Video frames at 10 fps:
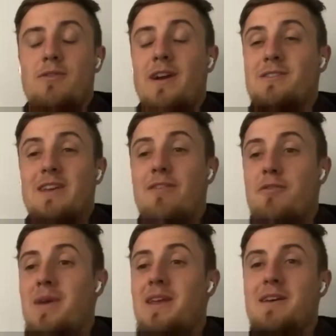thanks for
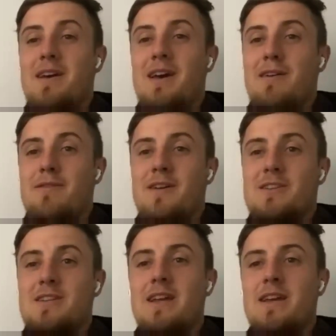having me,
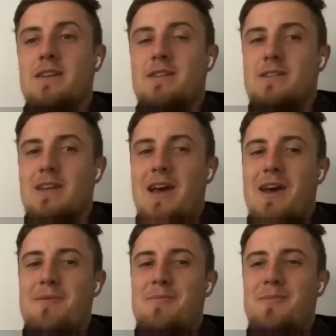firstly. And
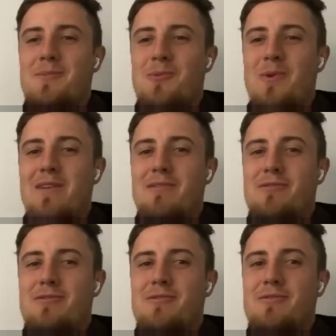with
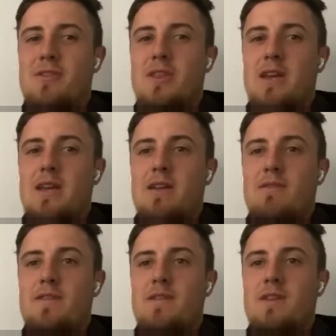the
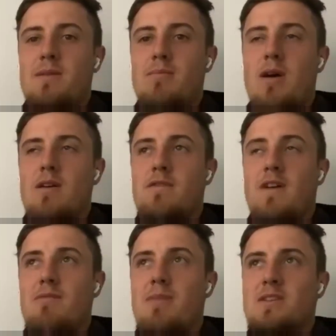
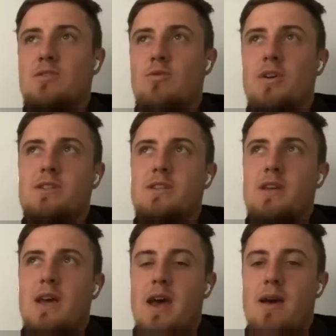55-man squad,
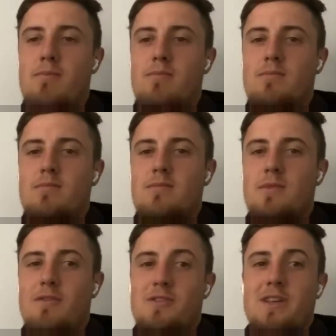
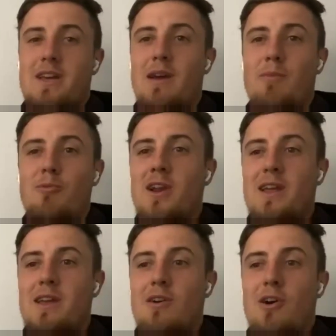obviously, I'm
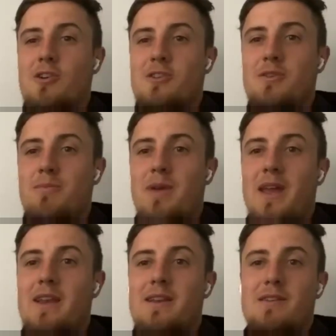really honoured to be
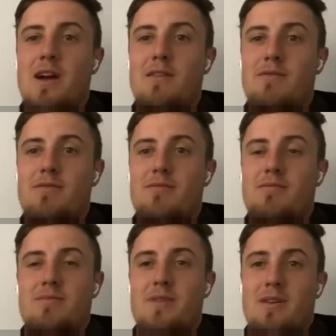in kind of
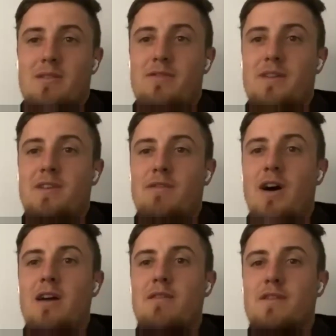the
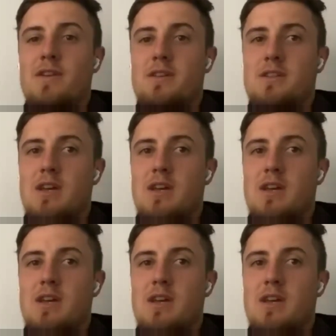55. And